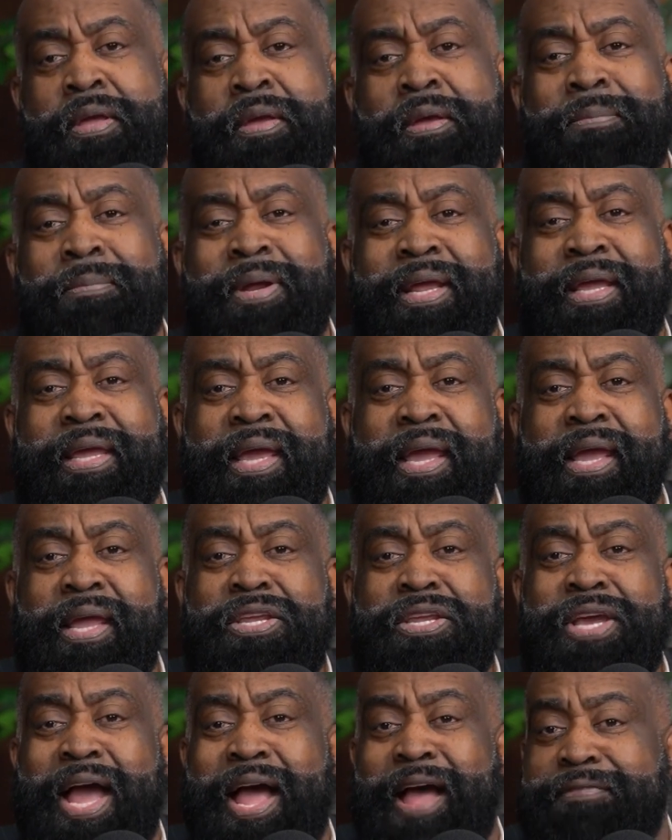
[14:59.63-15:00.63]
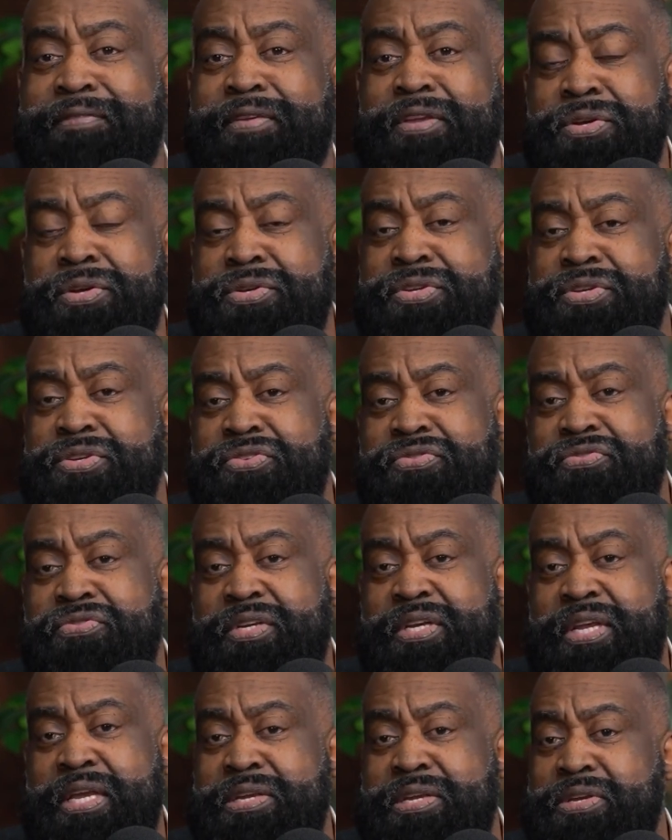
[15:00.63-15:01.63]
But again, you have to use the
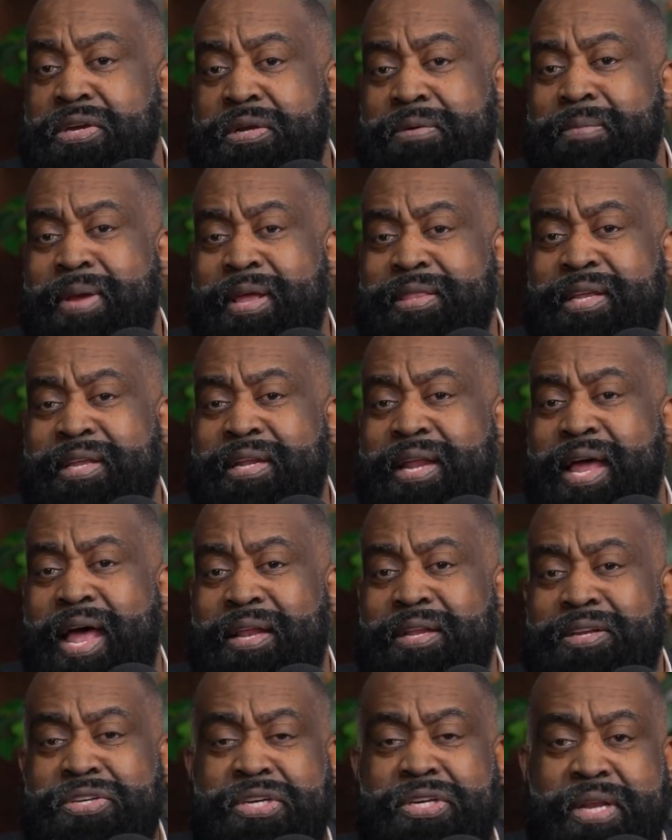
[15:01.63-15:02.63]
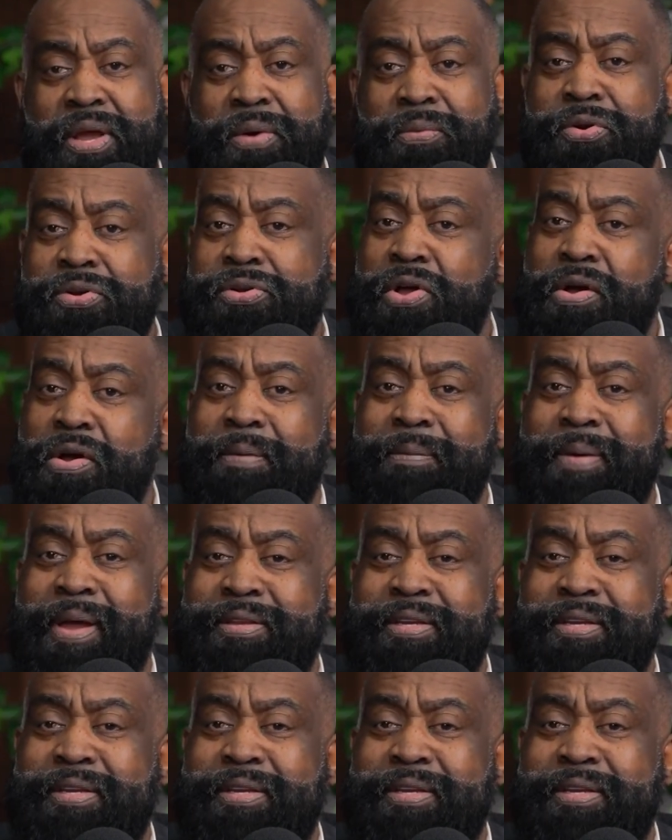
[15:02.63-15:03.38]
strategic methodology that we're talking about